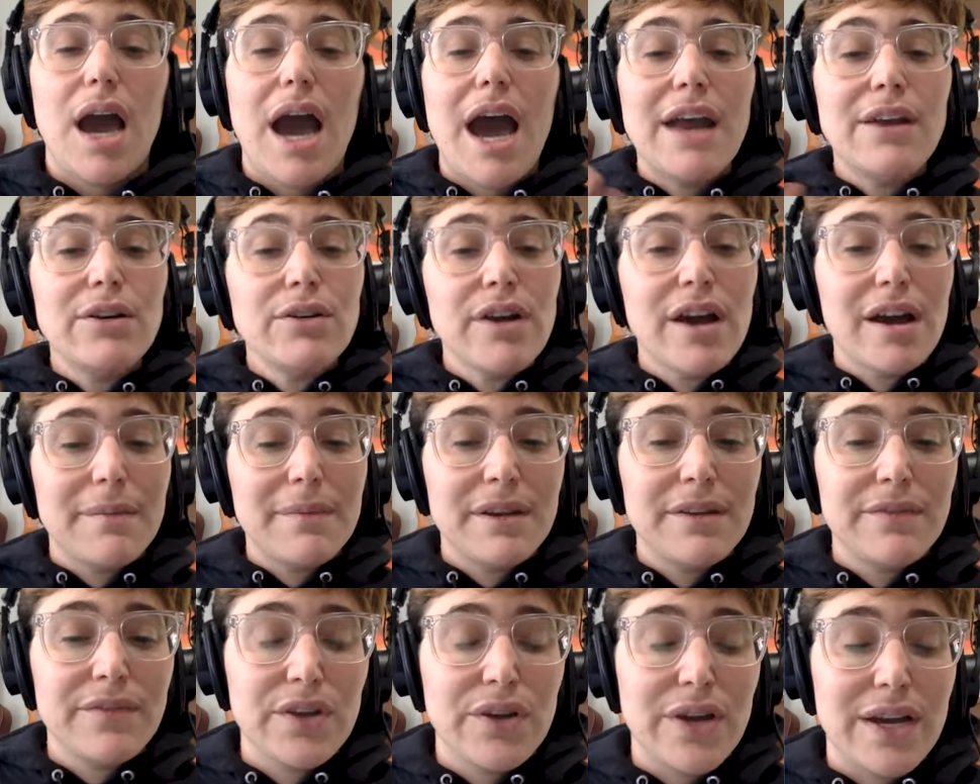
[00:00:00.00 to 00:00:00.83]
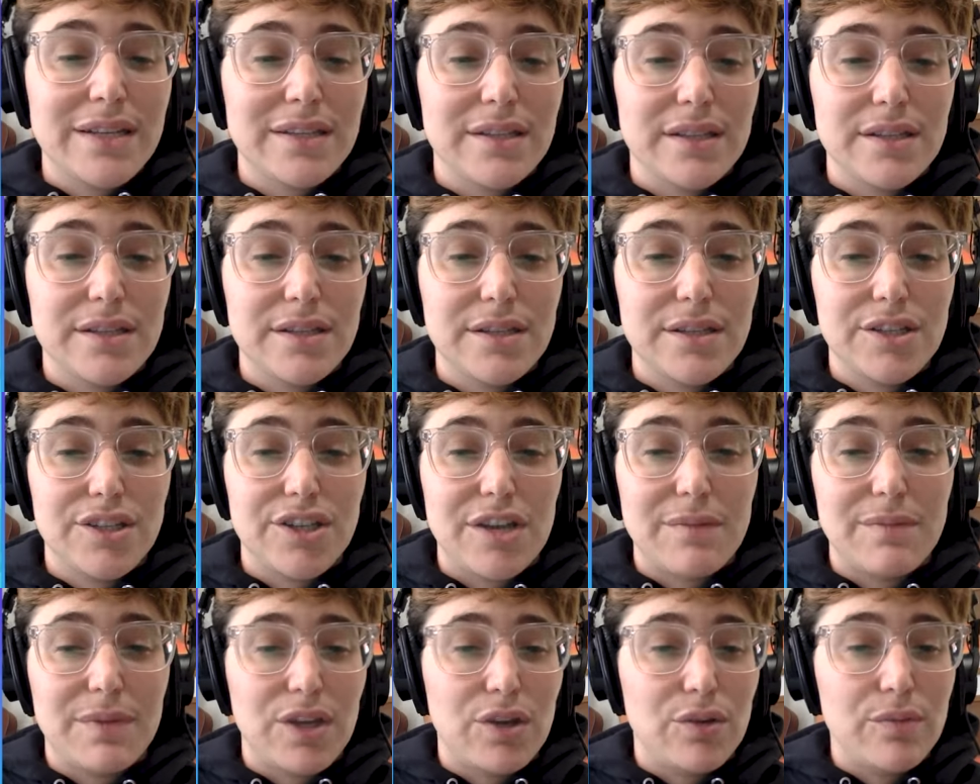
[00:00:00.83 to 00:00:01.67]
I don't know how many of you guys listen to
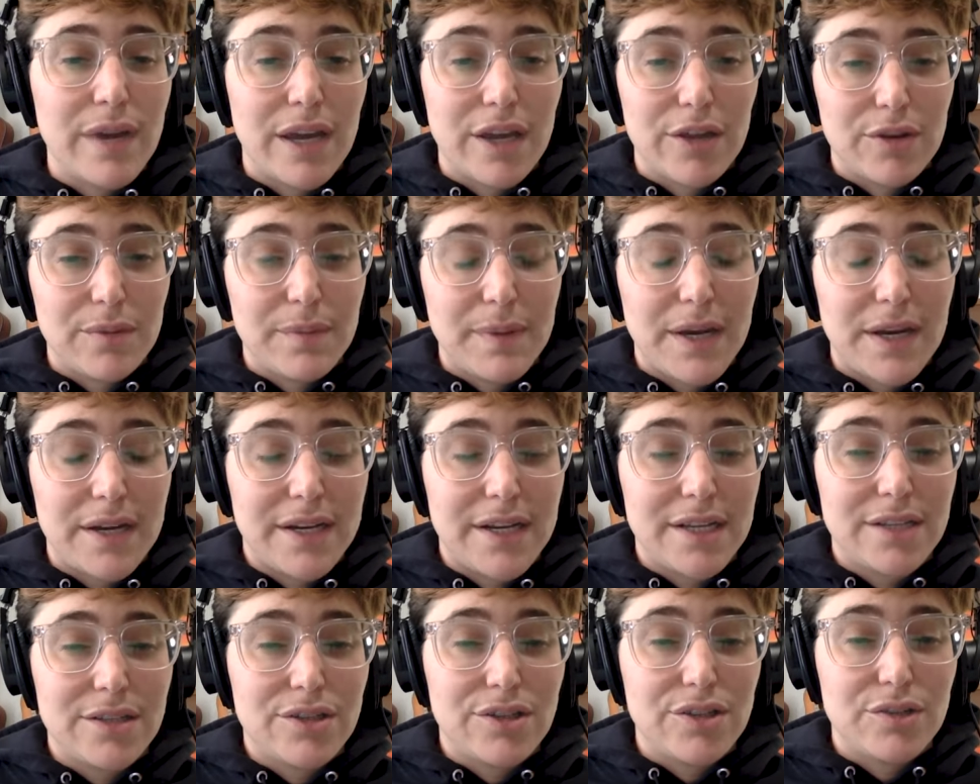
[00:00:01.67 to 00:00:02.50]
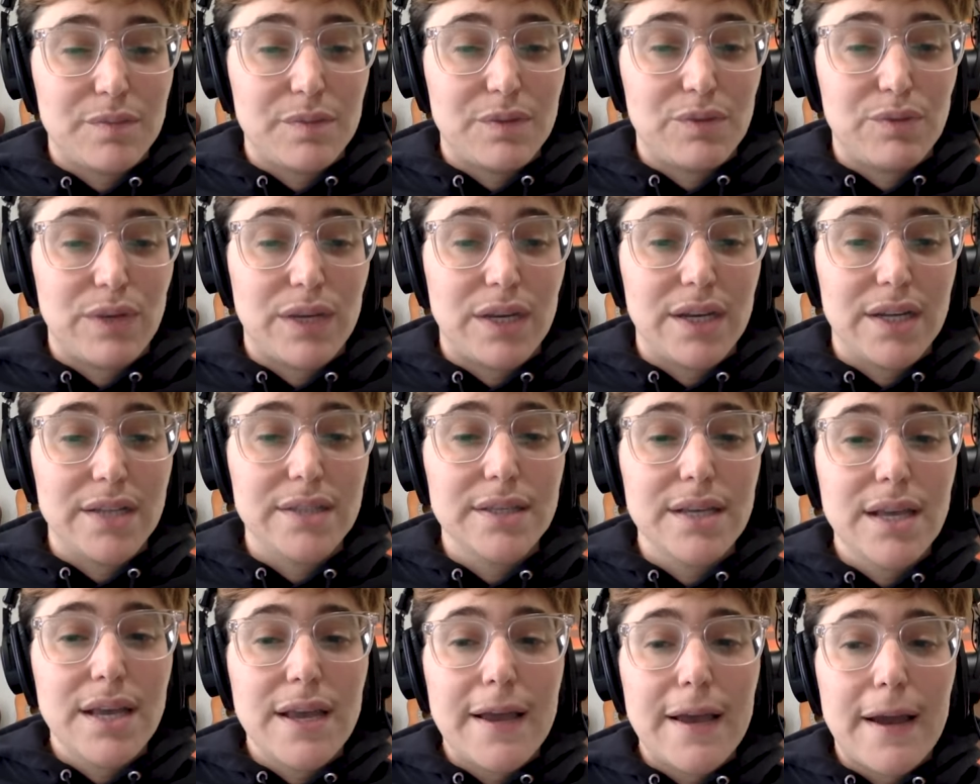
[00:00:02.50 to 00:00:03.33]
J B U, my other podcast, Just Between
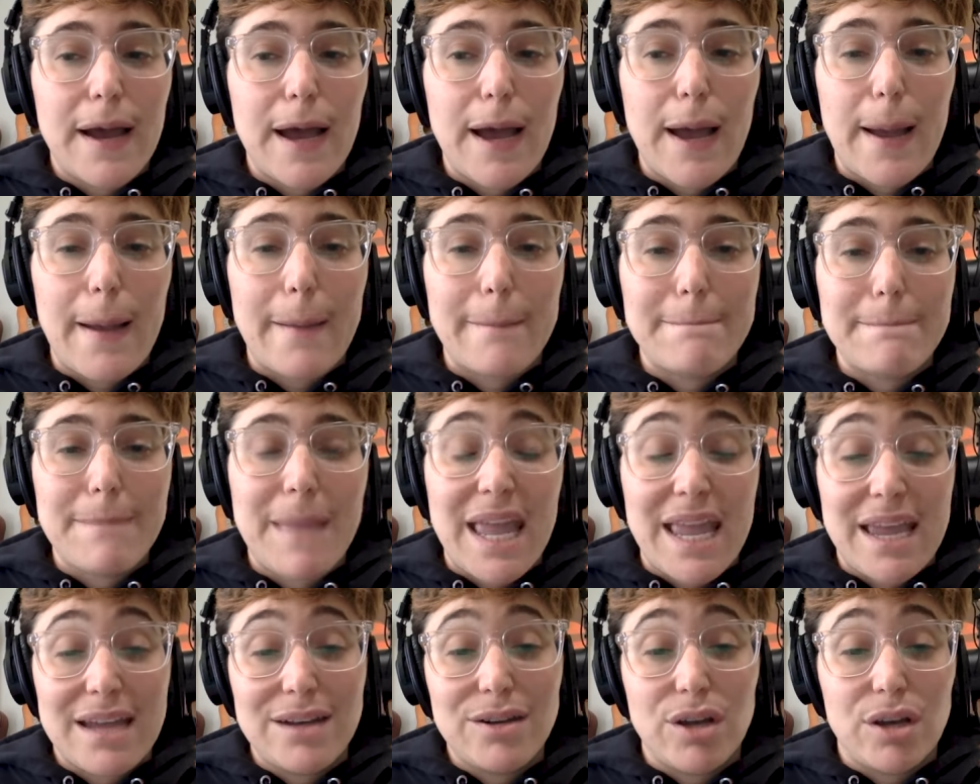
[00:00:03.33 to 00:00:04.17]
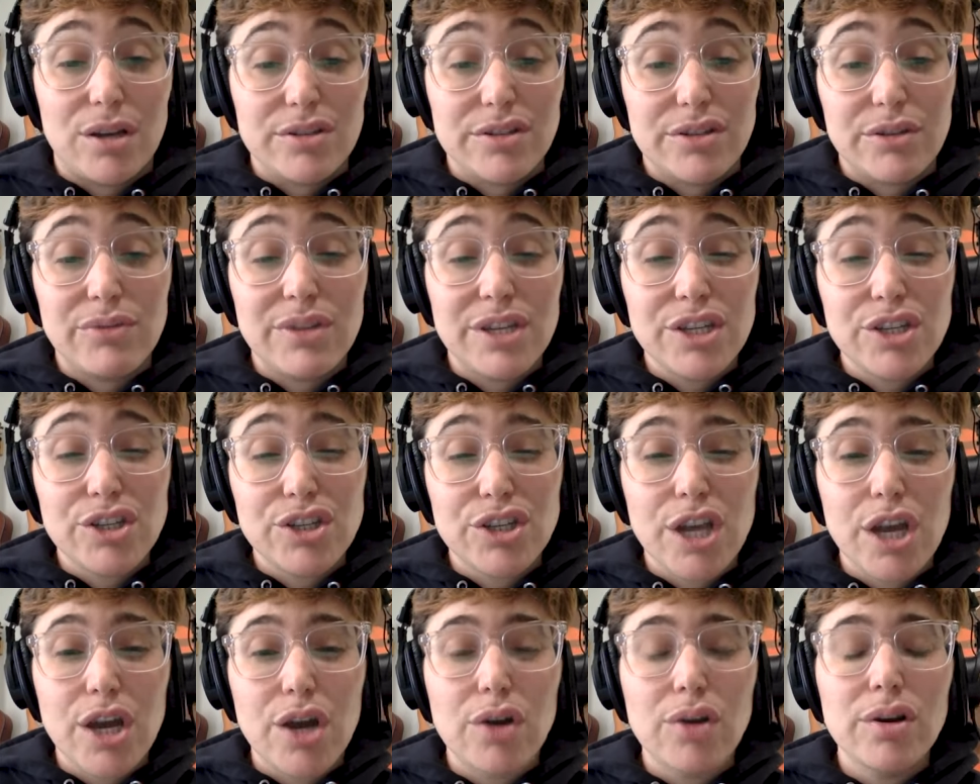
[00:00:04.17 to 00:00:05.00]
Us, um, and also this
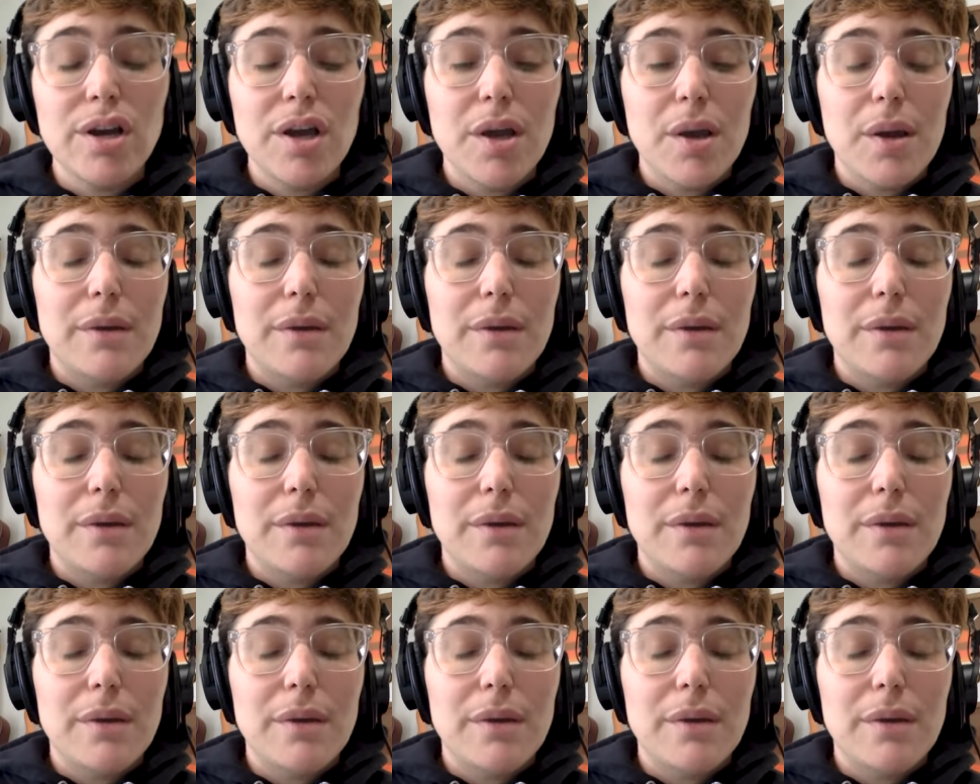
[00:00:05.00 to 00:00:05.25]
show.